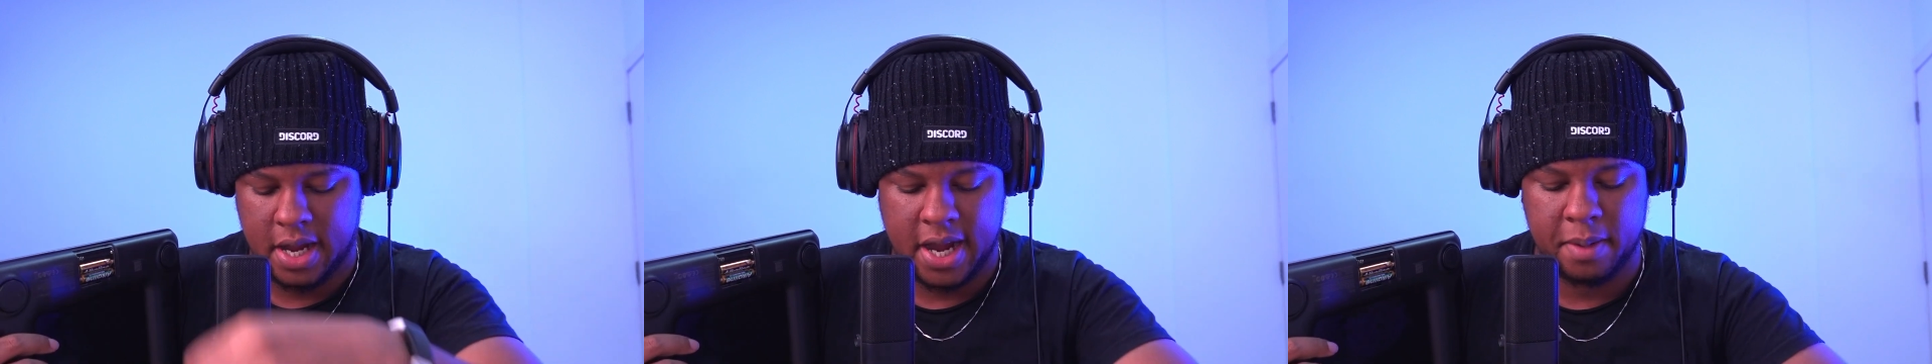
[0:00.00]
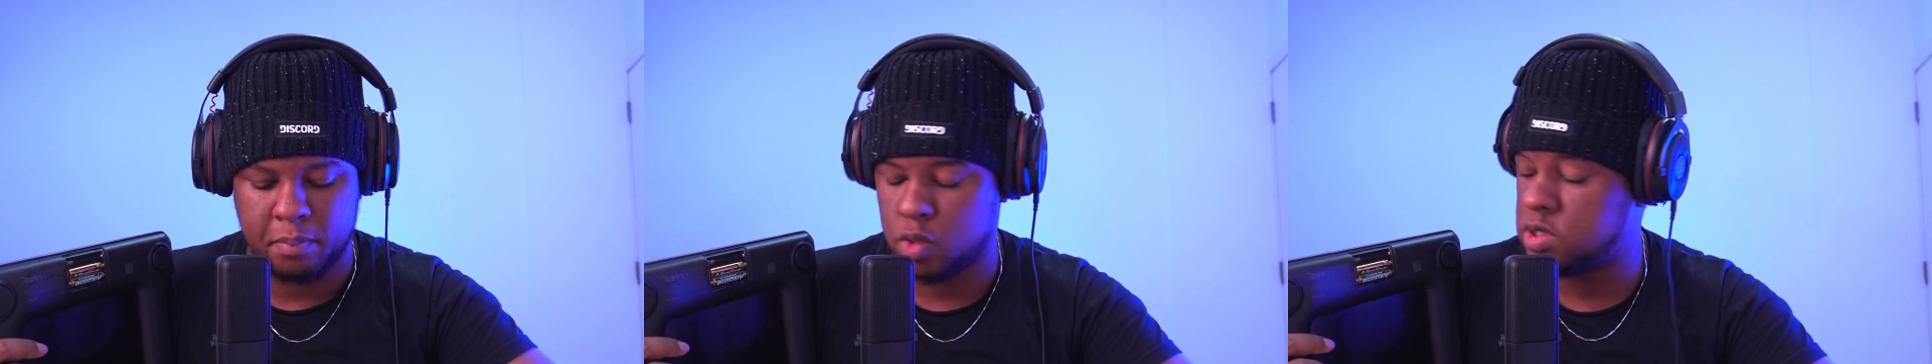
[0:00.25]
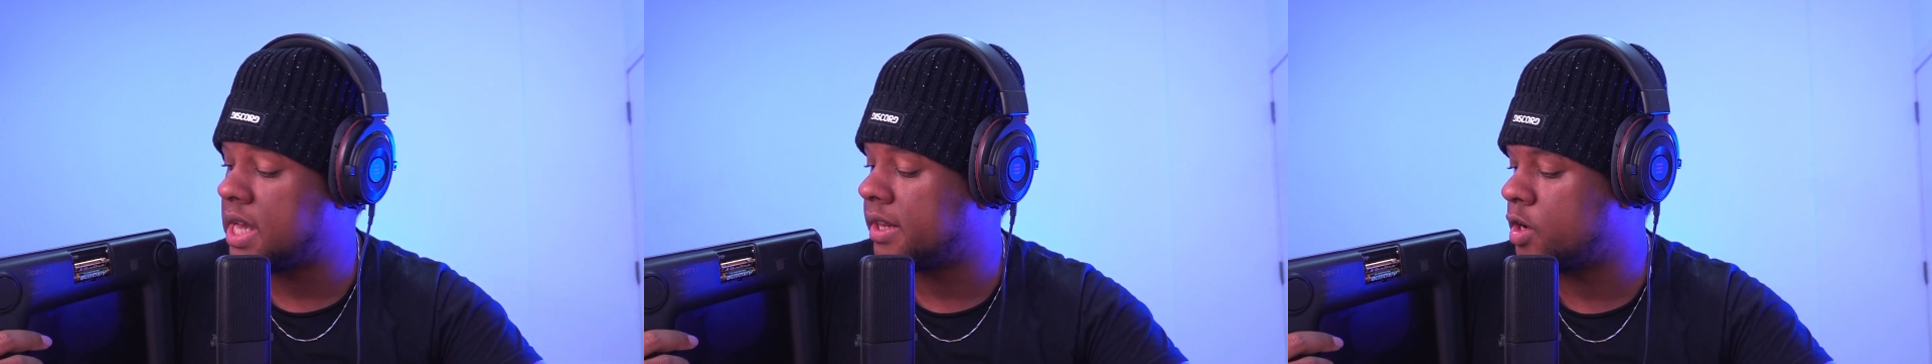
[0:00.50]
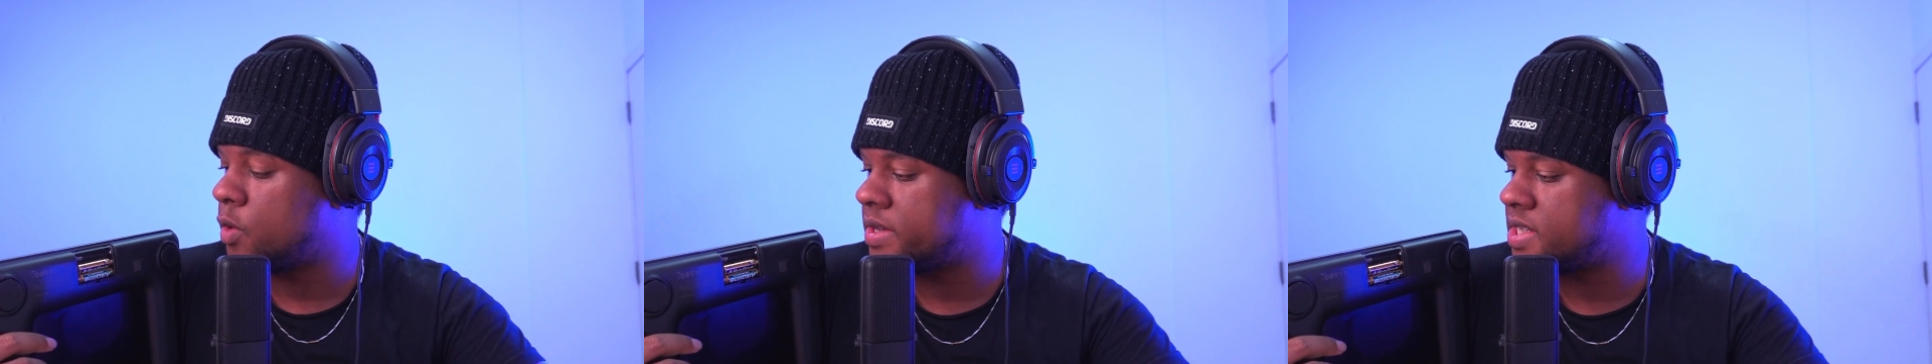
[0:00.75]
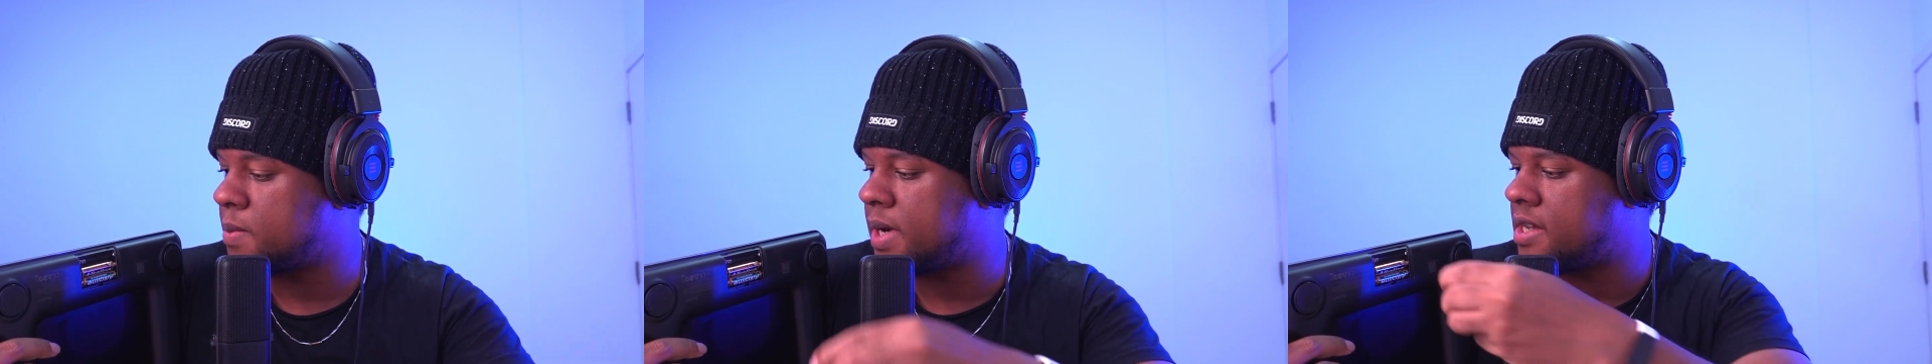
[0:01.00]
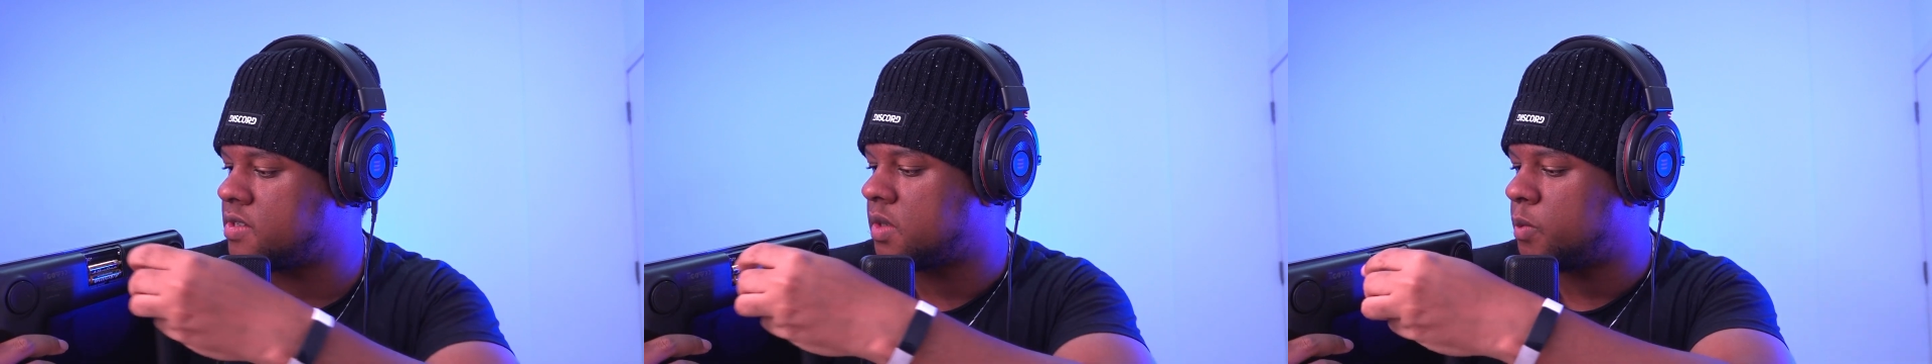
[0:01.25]
I am most likely going to
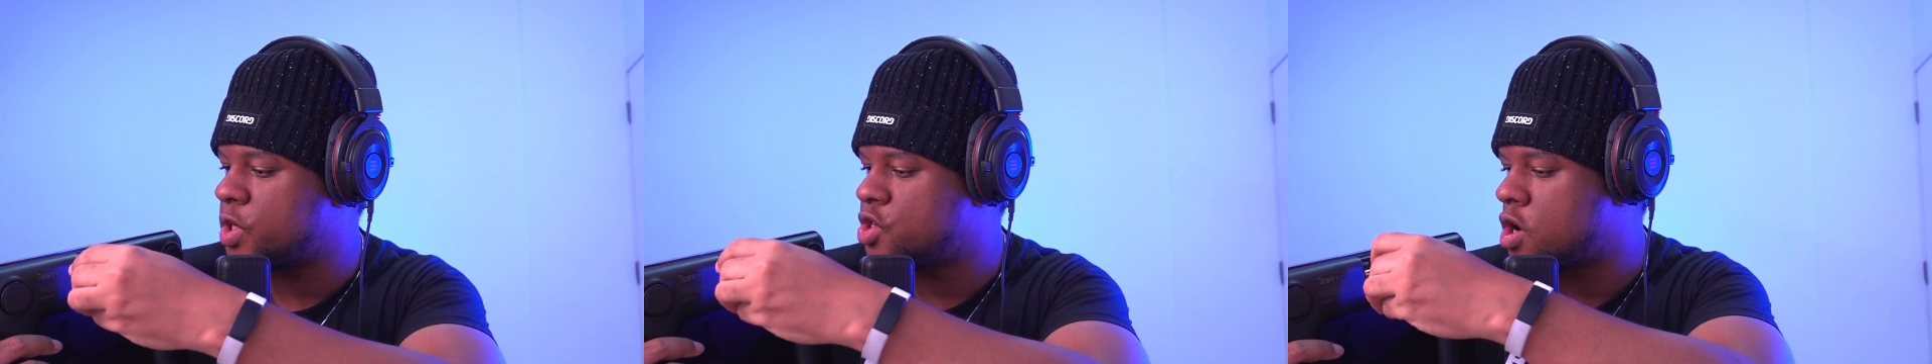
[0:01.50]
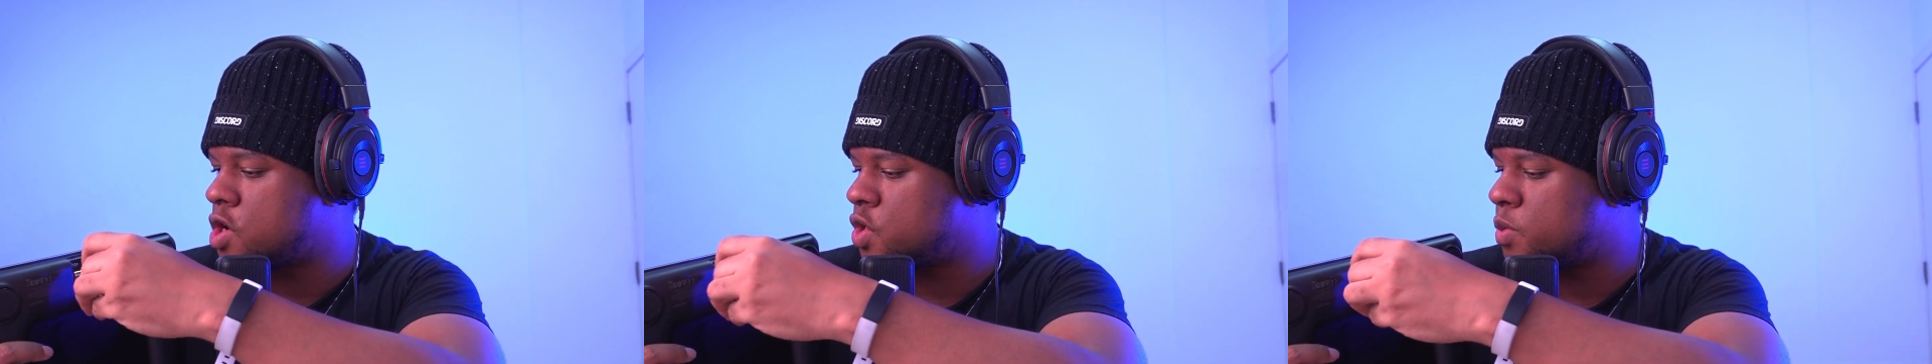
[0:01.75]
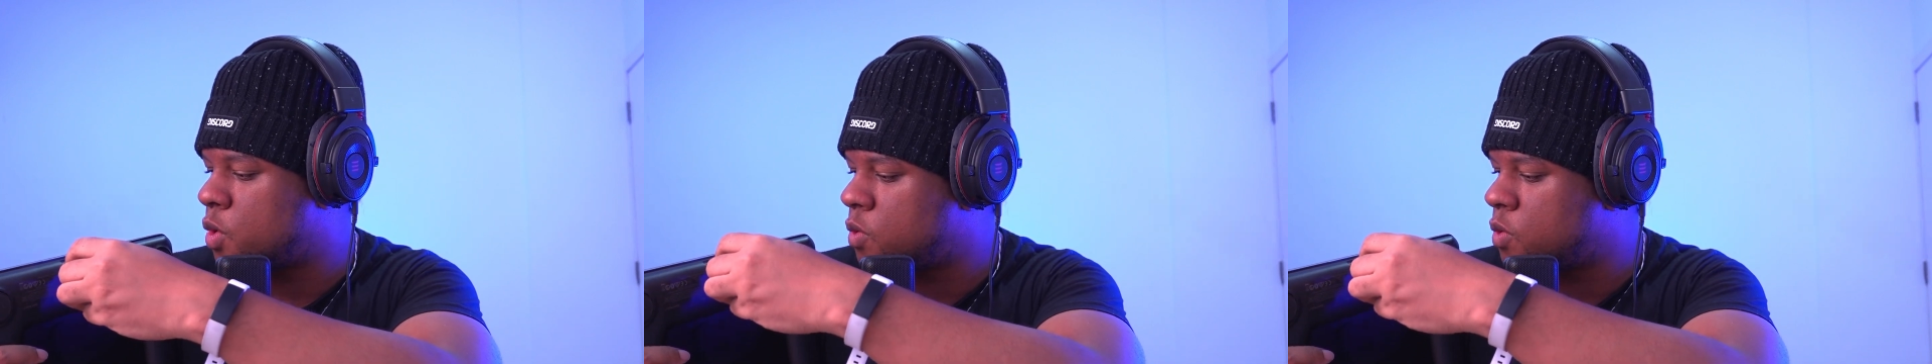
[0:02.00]
buy some rechargeable